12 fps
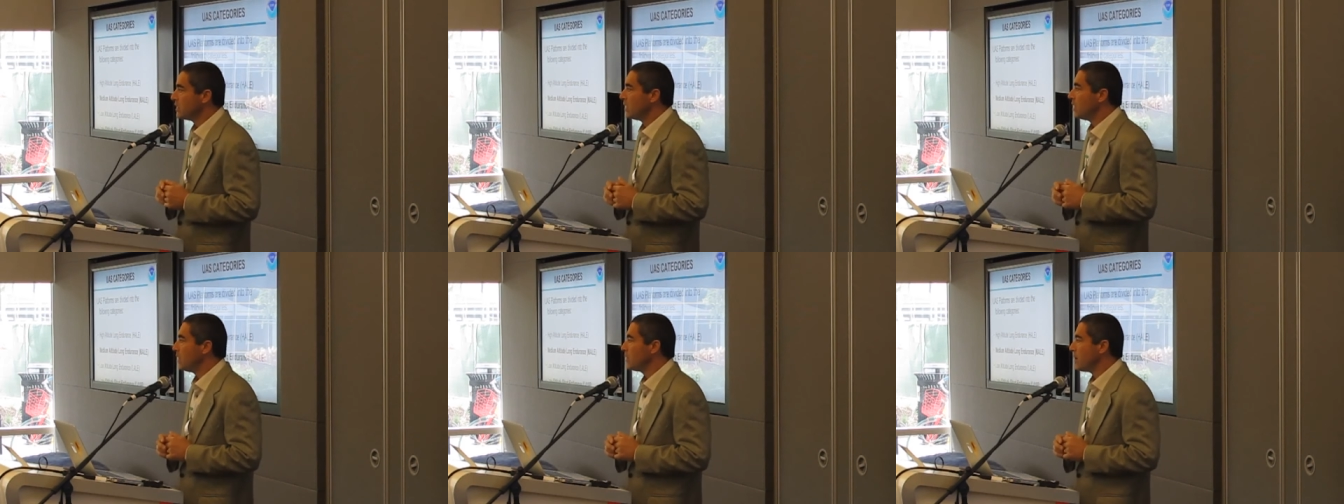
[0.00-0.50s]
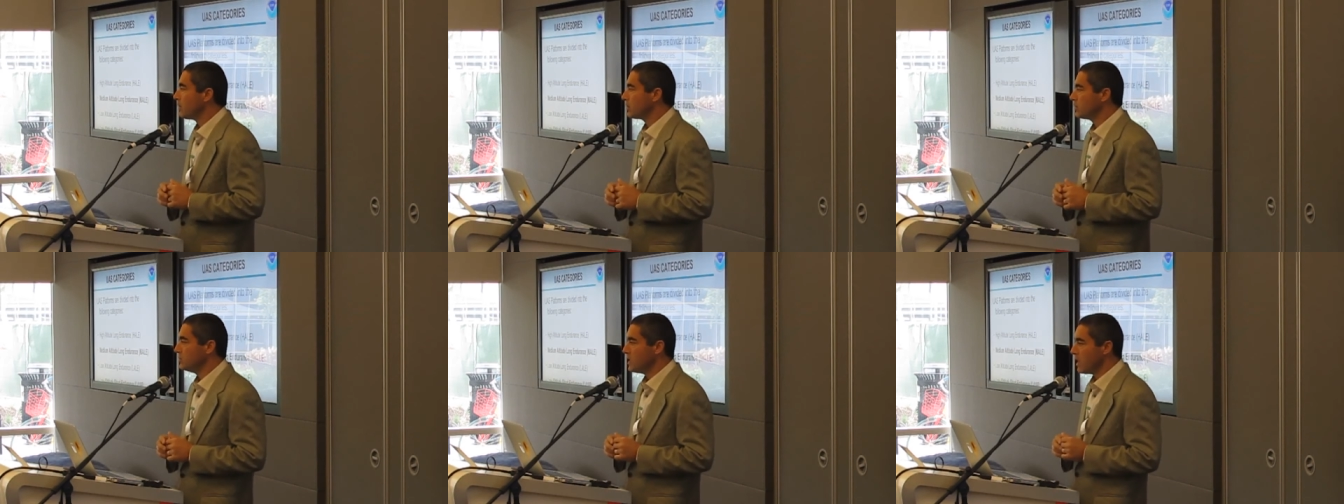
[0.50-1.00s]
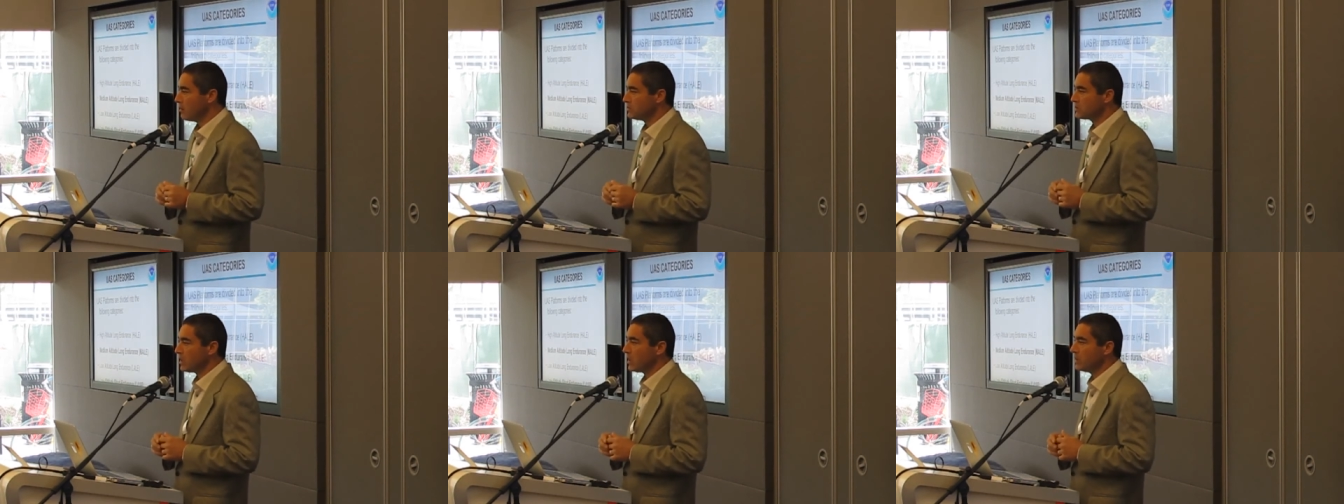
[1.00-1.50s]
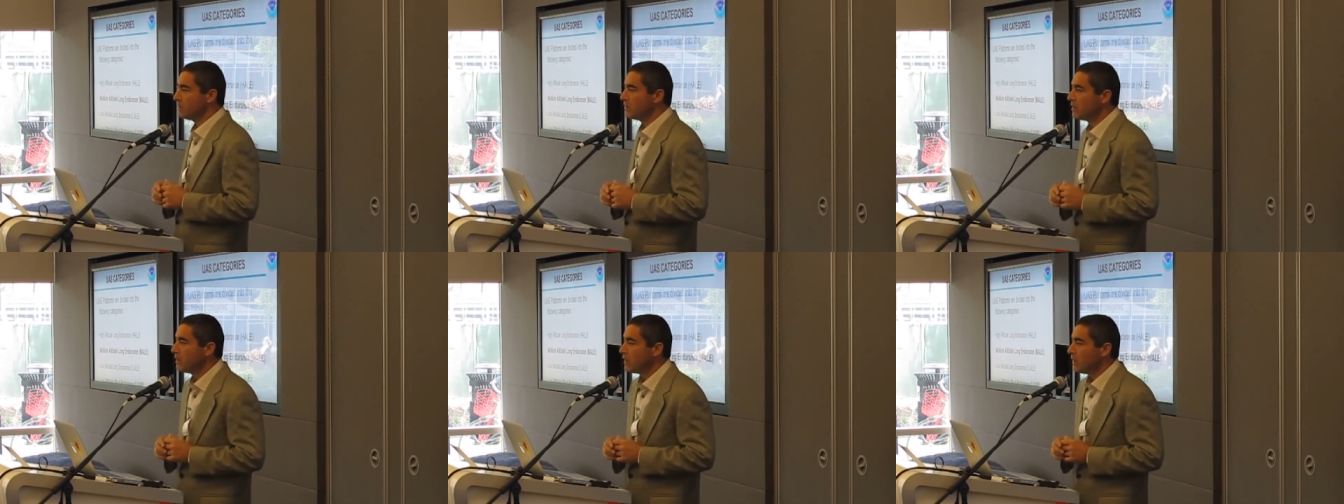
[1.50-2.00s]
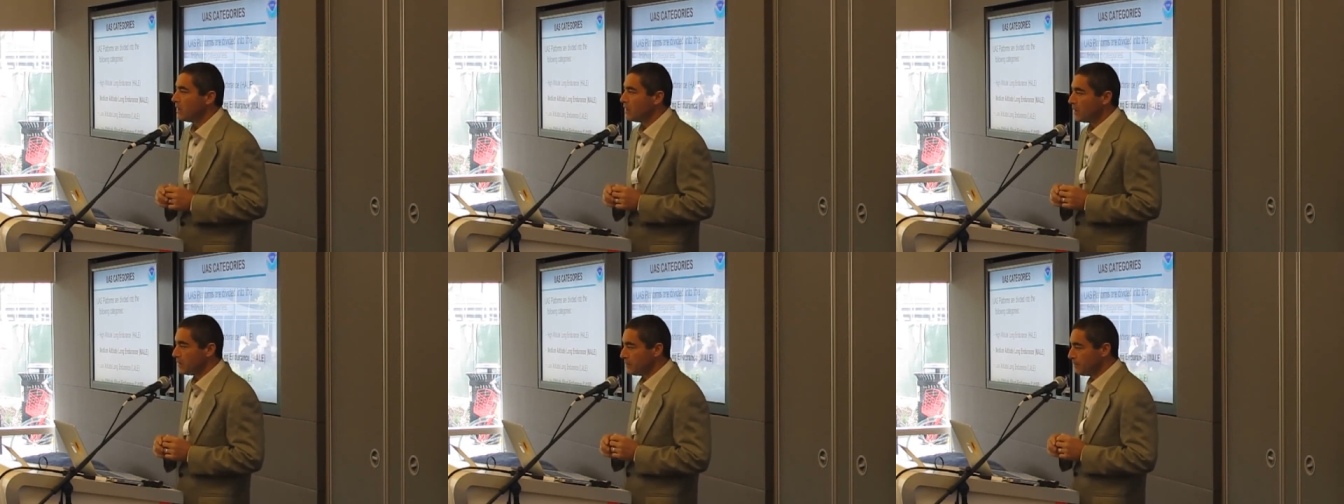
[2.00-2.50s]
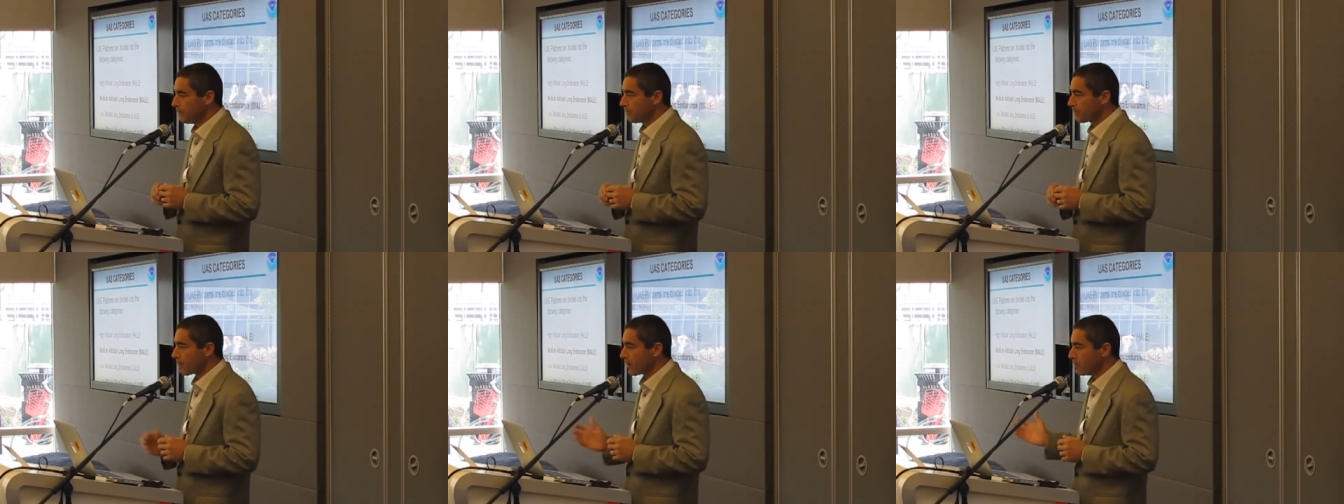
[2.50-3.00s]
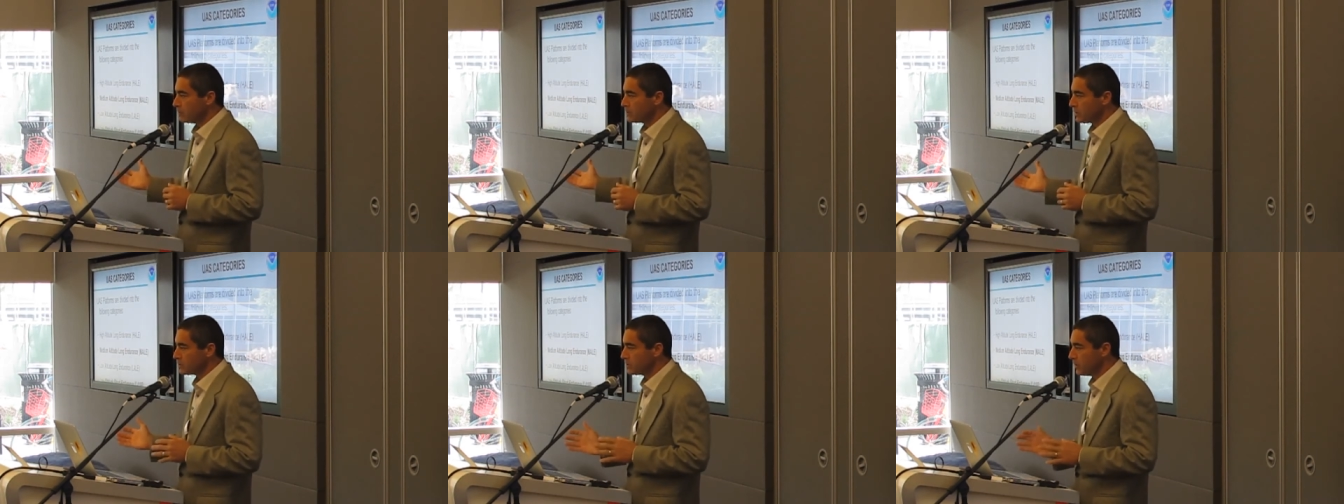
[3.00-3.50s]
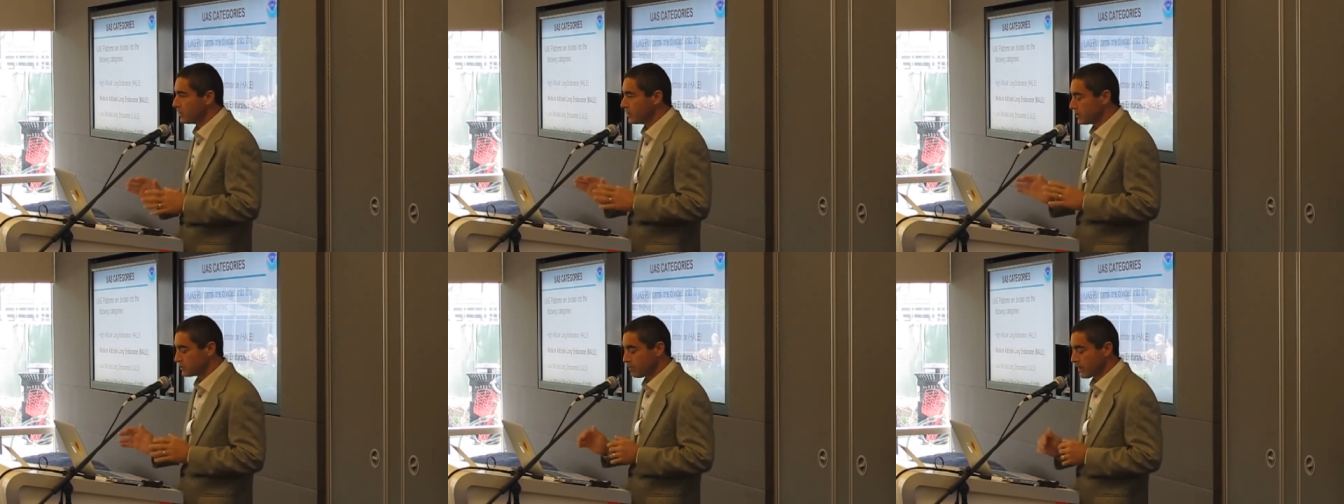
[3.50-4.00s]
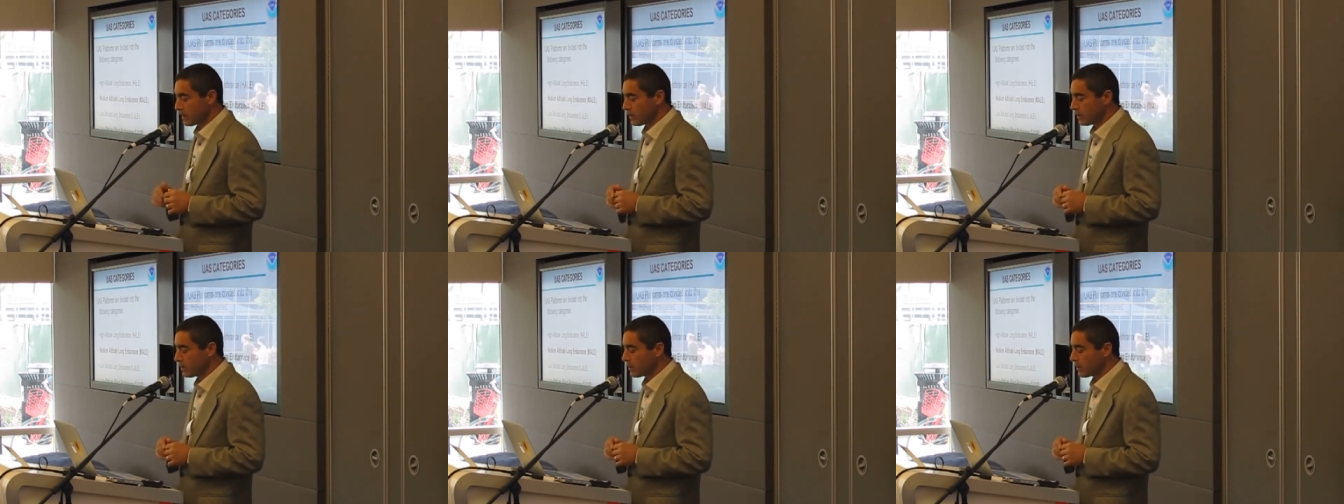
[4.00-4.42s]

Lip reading: That would include the Aeroson, which I'll show you and explain it.